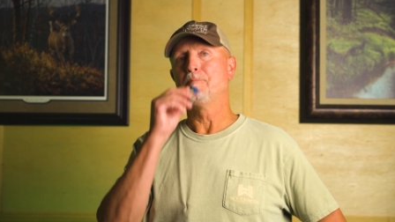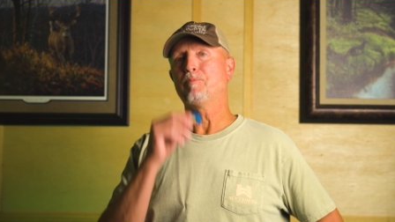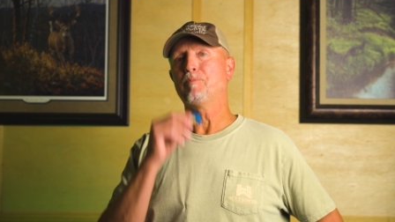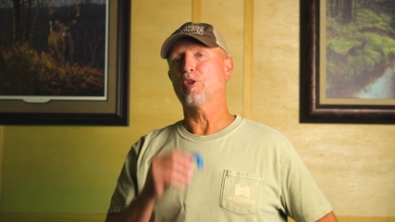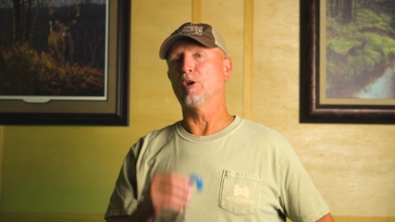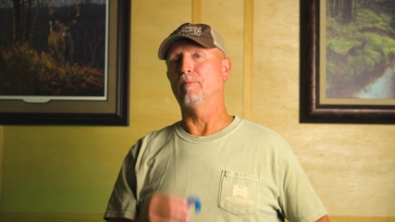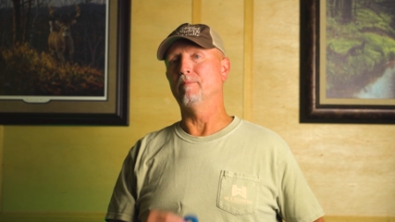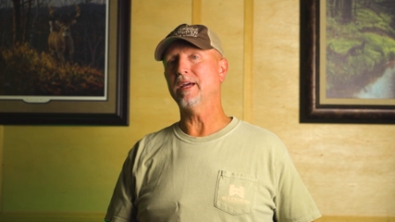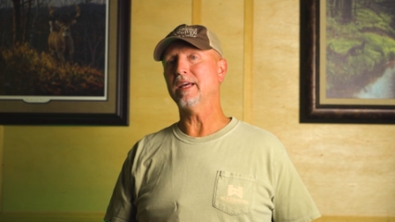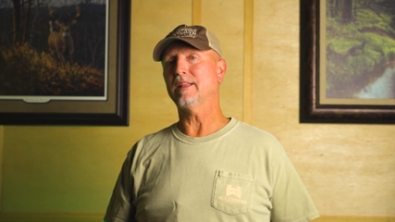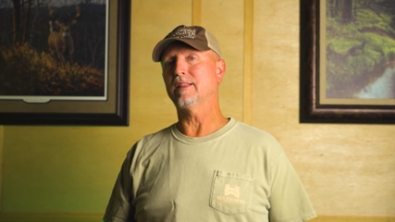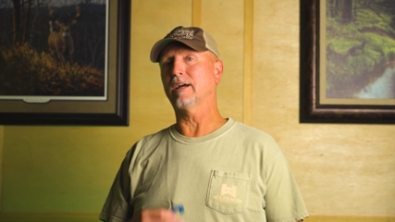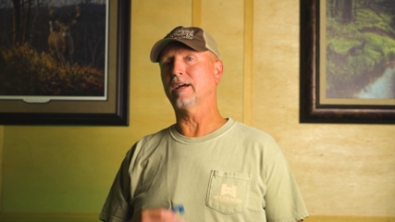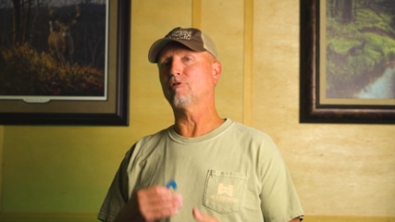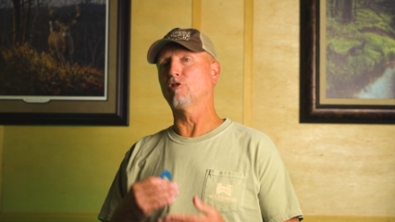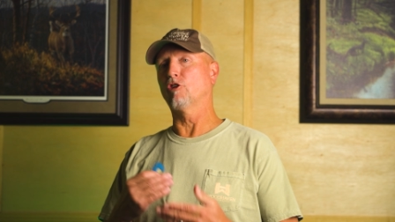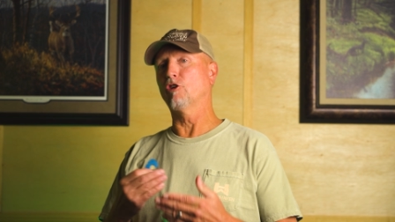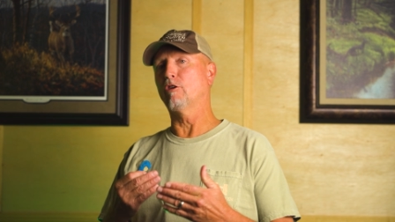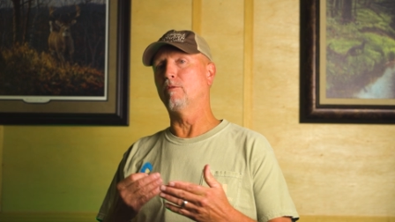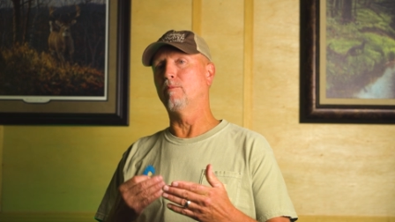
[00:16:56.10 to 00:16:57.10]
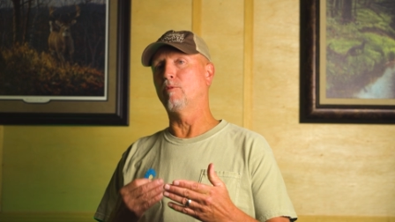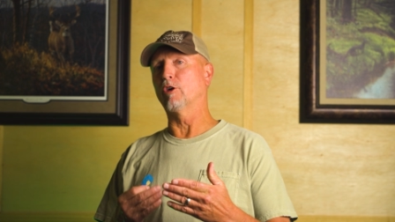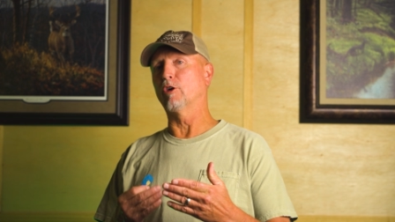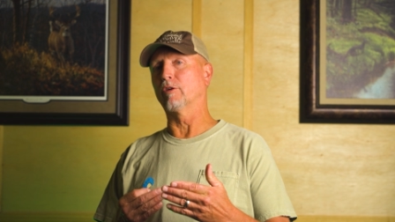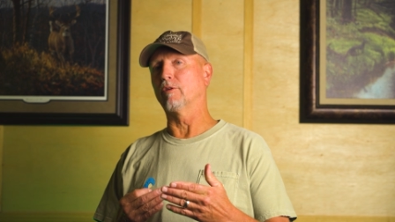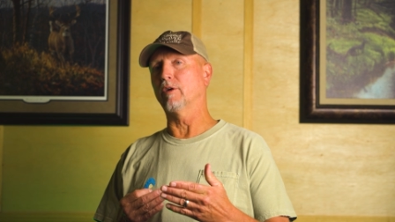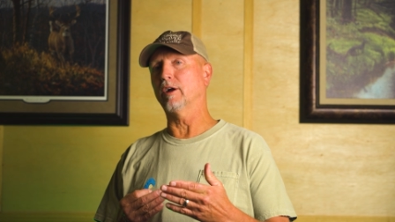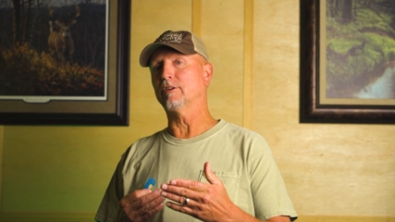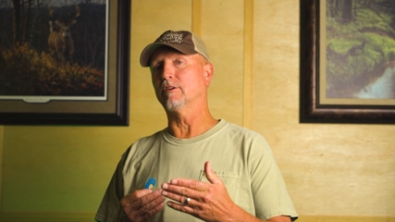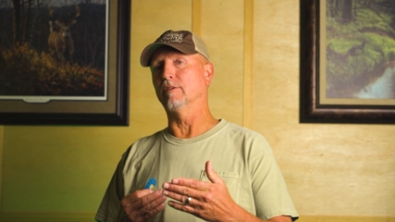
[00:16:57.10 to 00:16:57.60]
To me, that's a little more
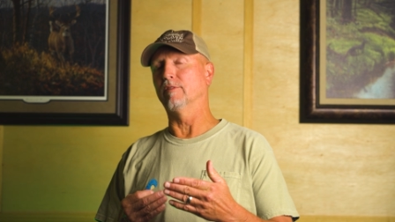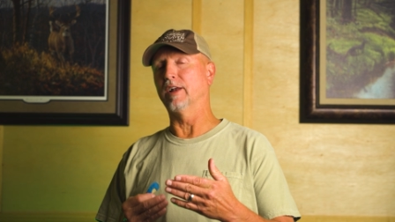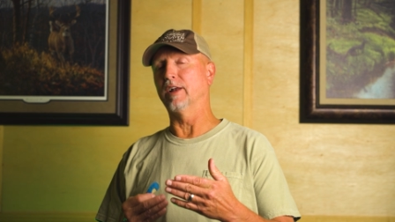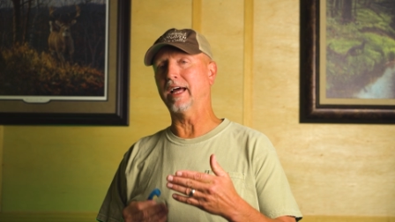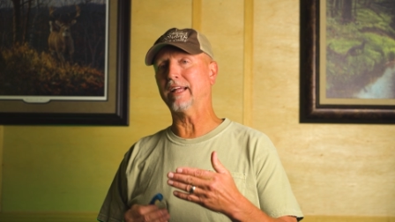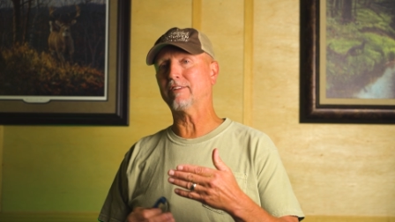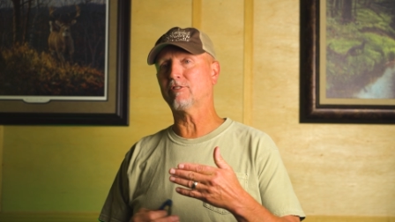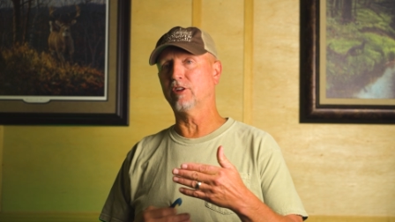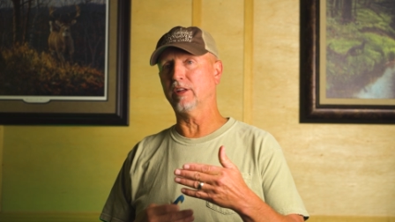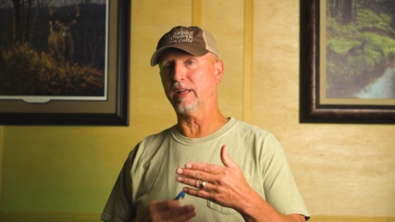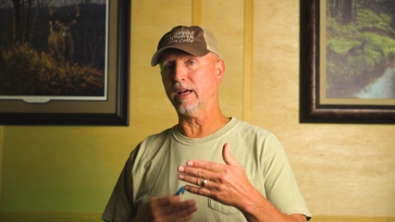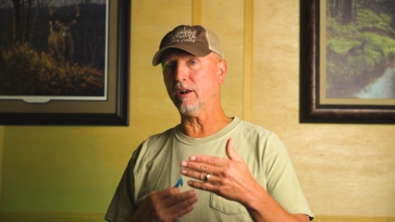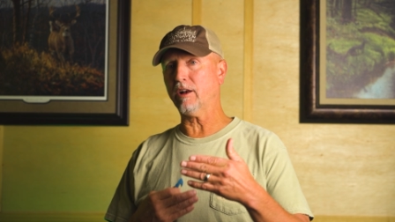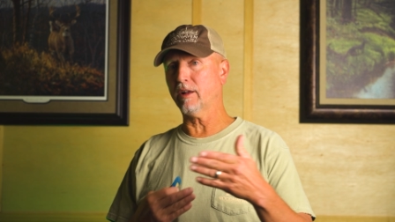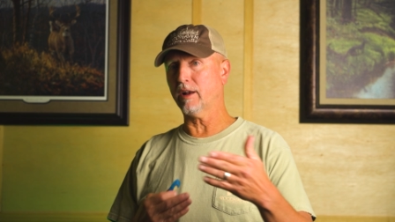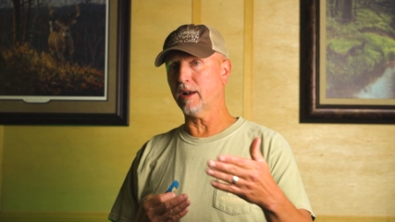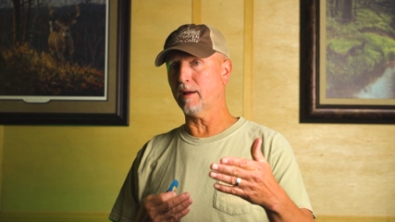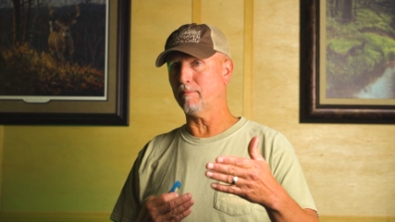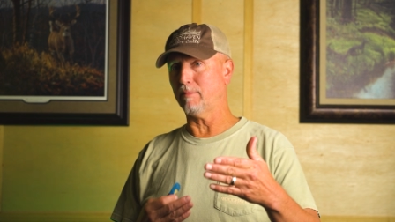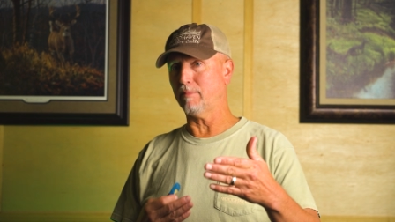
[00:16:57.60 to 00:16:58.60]
aggressive, and that's telling that